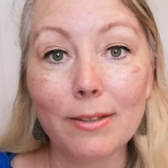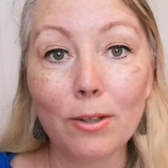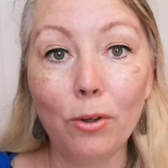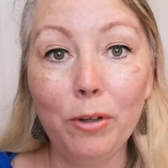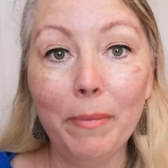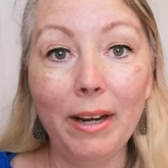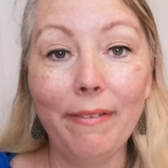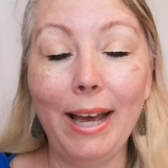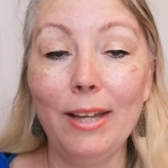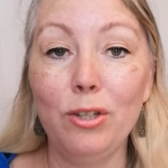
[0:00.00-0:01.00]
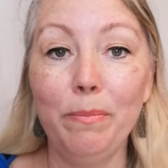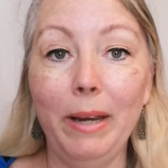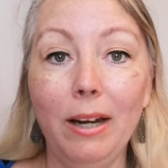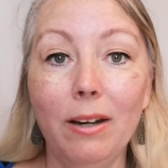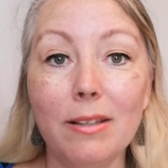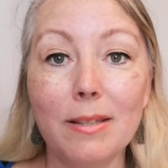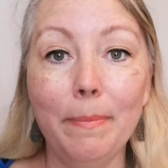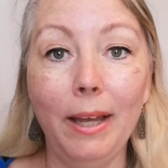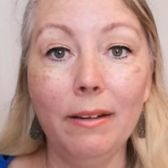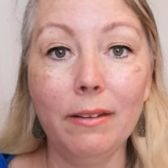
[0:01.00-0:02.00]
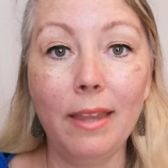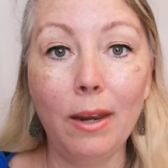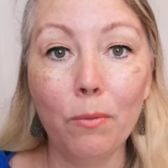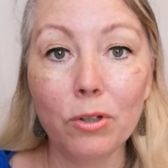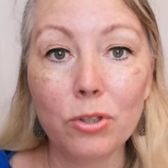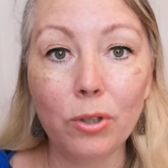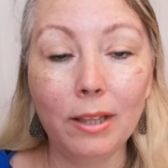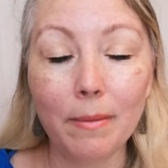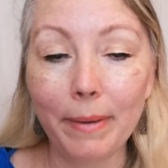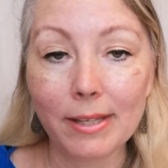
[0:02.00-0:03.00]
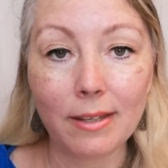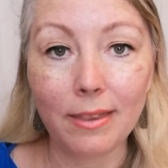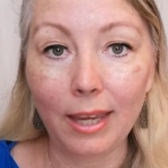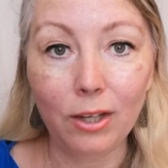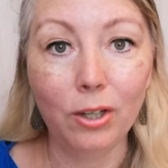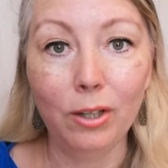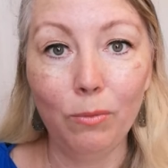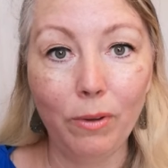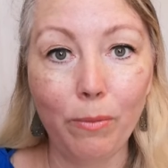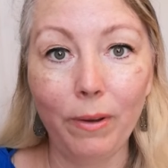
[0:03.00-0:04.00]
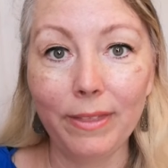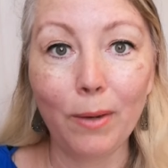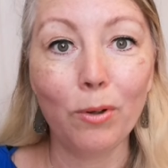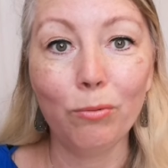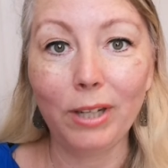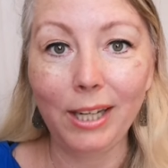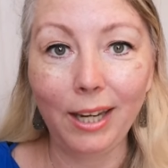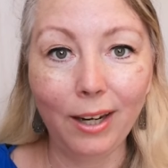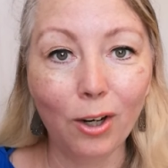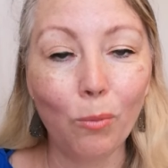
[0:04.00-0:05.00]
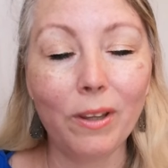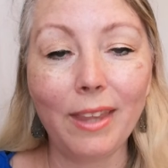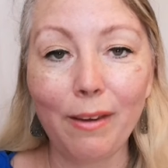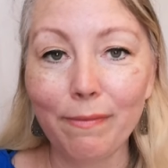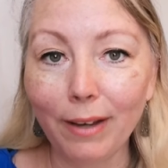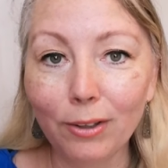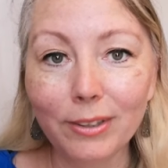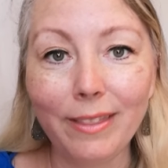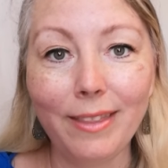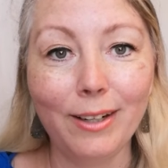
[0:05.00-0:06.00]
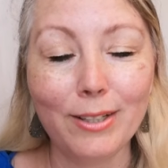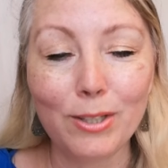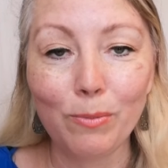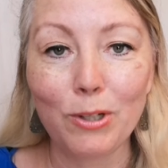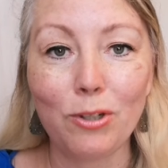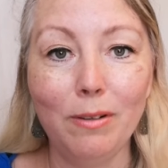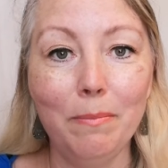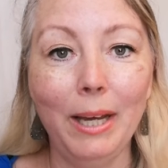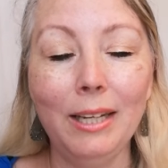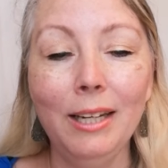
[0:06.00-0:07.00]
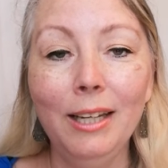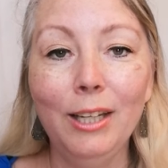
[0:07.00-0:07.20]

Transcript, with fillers: So you might have had two parents, but they were doing the best that they could with what they were reading or what they felt and their intuition, but